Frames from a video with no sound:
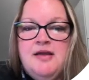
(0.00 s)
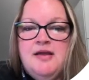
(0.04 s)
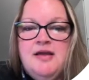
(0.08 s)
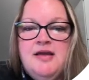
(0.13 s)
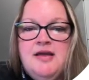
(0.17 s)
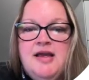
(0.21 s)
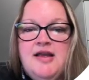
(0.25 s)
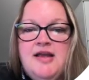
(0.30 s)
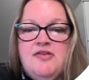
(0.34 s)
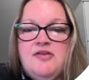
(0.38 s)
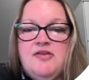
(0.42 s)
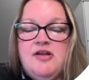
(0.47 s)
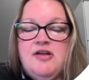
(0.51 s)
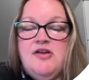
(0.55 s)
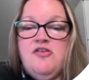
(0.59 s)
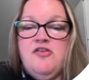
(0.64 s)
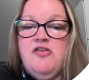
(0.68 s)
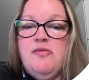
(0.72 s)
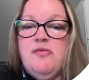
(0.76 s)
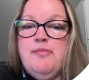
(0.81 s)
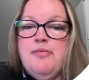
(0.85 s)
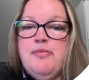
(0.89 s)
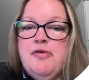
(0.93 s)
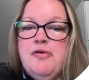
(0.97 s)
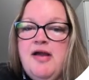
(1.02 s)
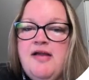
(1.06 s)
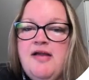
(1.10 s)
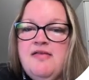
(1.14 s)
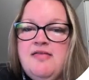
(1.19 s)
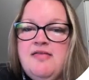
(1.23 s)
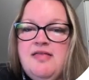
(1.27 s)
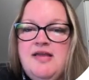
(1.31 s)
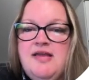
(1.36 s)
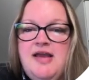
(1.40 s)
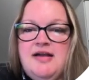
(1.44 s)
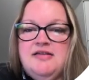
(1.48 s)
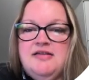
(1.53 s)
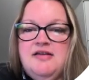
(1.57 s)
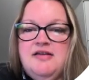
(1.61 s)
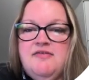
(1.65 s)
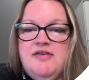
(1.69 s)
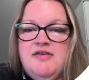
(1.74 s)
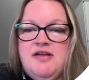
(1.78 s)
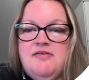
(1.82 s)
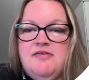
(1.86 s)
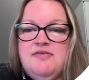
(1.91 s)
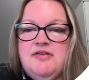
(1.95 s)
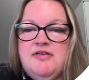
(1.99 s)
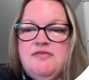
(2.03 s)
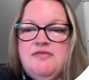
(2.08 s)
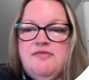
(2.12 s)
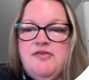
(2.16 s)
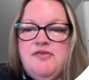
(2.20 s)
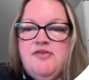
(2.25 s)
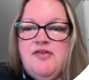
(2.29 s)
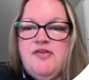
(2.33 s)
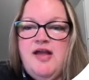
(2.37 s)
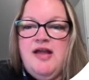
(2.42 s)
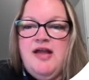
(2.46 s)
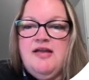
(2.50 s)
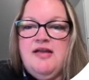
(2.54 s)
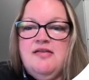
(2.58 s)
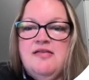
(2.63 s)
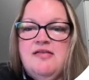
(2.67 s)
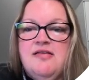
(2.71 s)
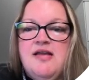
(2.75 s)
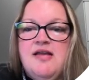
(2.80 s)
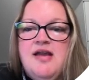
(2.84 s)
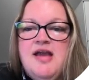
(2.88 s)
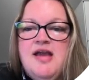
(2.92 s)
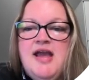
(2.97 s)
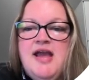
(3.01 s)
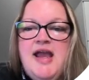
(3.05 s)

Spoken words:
It's going to suppress the activity of lymphocytes